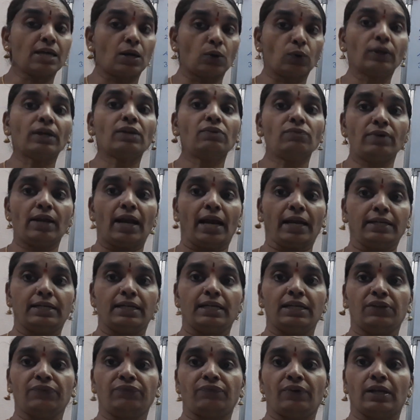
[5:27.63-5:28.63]
how can we
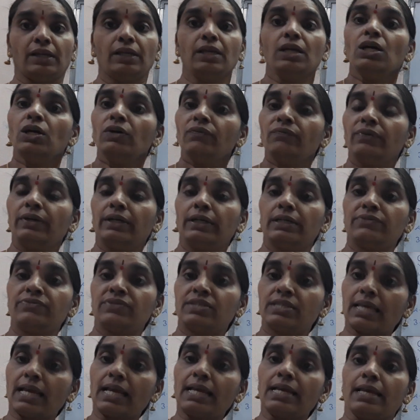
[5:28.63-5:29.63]
identify? We
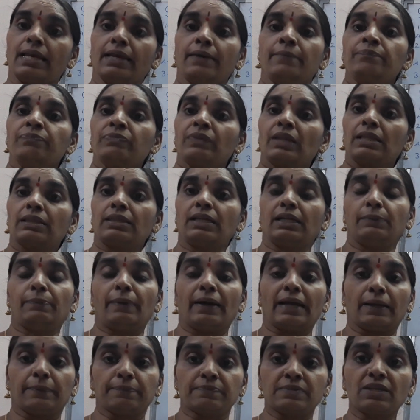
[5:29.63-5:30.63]
say that
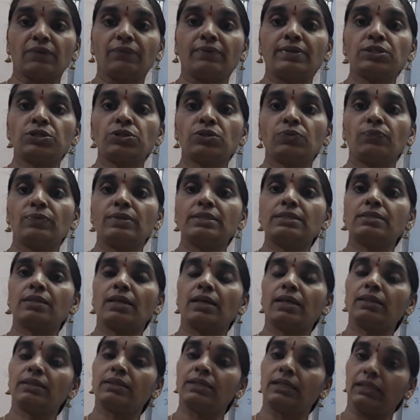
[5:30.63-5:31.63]
by observation we
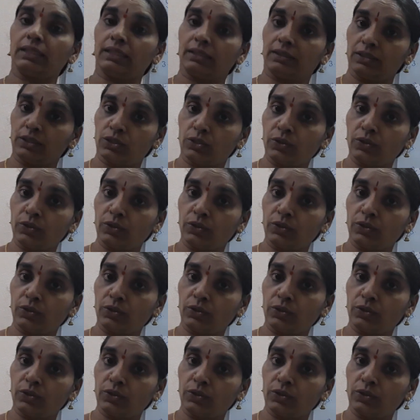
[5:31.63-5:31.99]
say that,